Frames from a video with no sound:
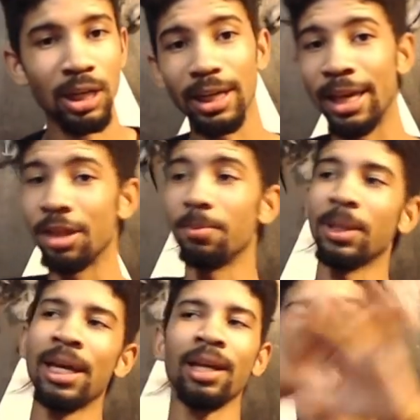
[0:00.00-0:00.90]
in the
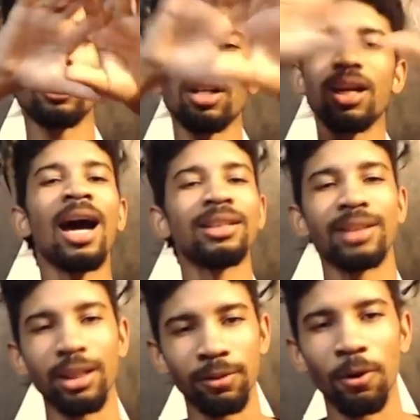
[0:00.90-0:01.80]
beginning. There are
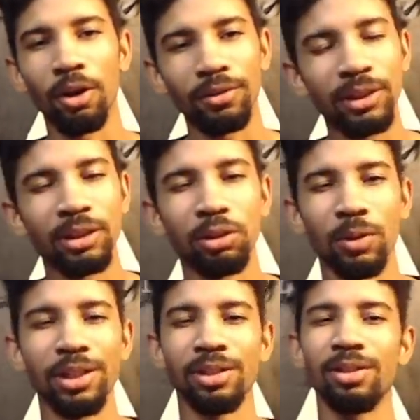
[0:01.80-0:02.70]
contexts for all of these
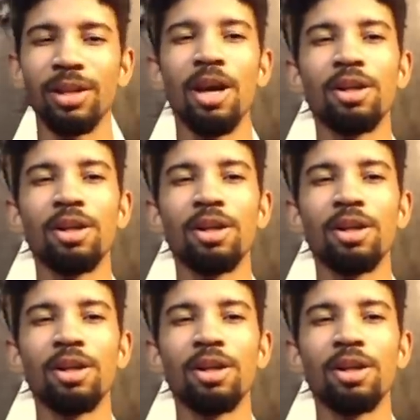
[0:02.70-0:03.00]
situations.